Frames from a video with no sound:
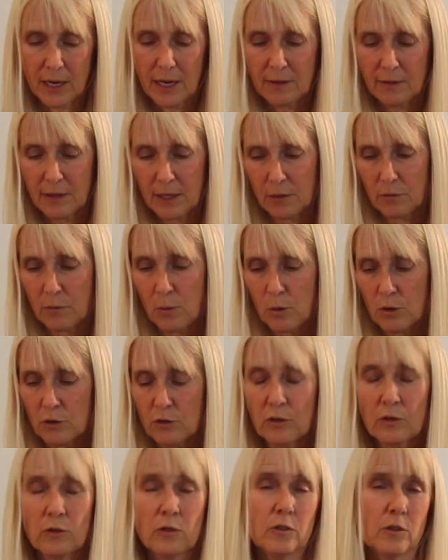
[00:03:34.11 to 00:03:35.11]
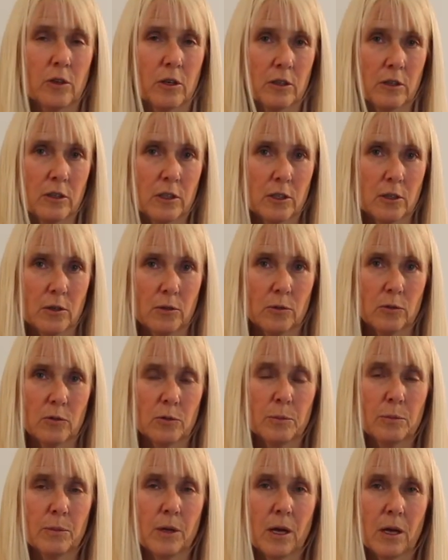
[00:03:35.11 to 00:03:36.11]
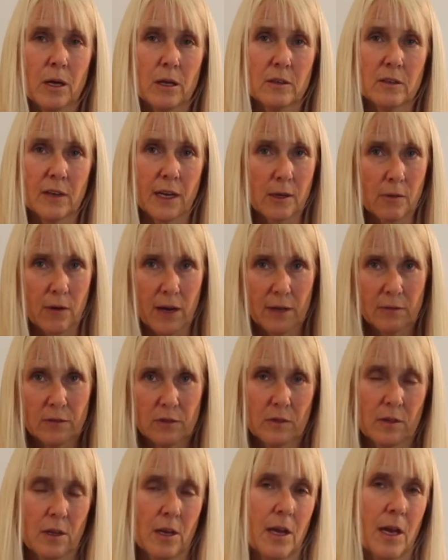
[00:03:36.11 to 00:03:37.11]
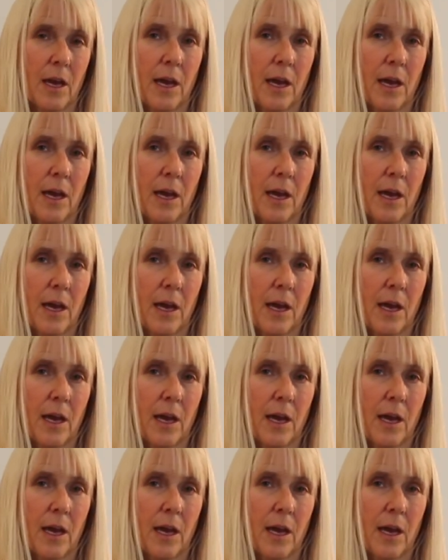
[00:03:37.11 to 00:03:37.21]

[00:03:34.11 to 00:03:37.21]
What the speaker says: And then of course you'll start to use digraphs